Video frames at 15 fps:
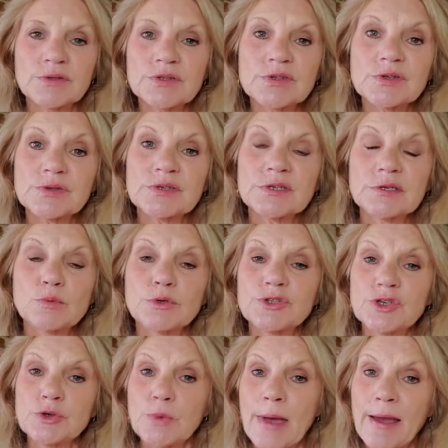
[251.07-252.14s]
to see
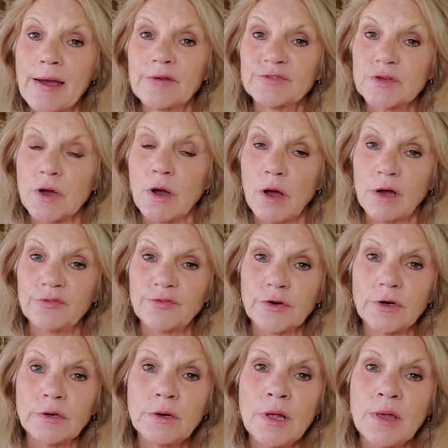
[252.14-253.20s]
what you have to
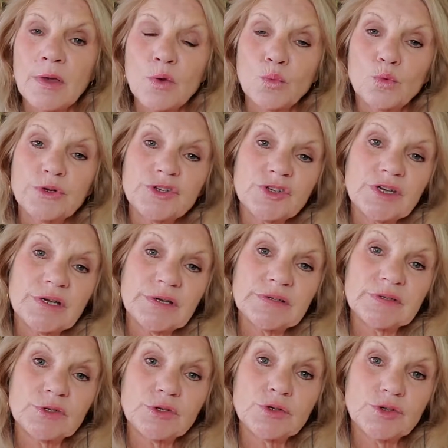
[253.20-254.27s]
offer, which
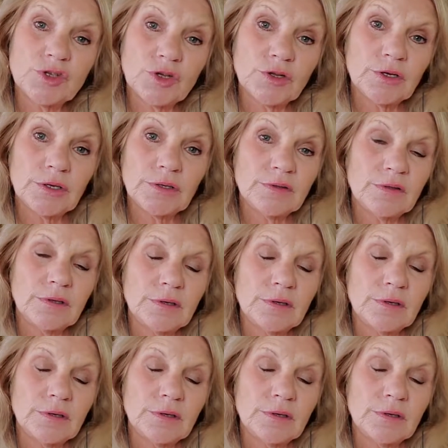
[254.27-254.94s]
is usually